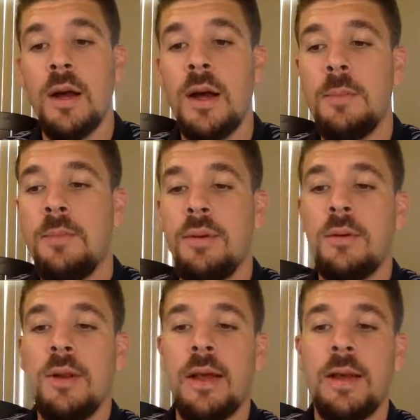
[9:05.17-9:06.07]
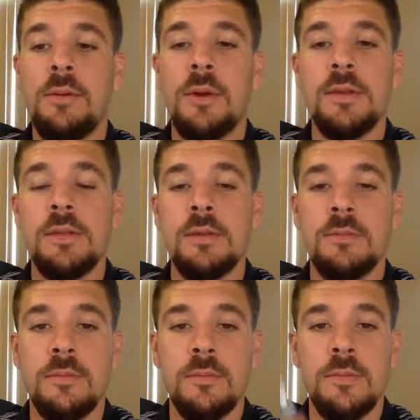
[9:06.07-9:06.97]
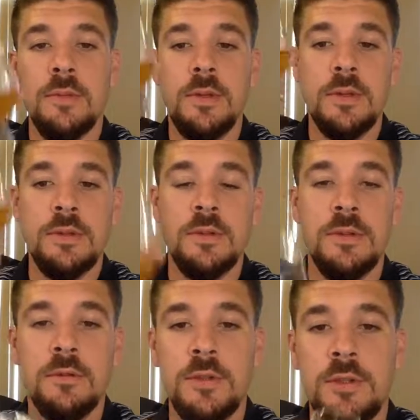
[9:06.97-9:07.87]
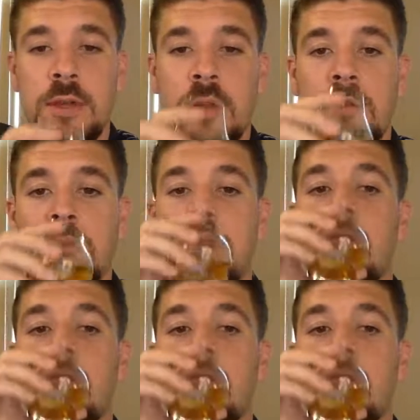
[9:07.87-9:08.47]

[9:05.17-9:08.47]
Up like crazy. This deserves a shot.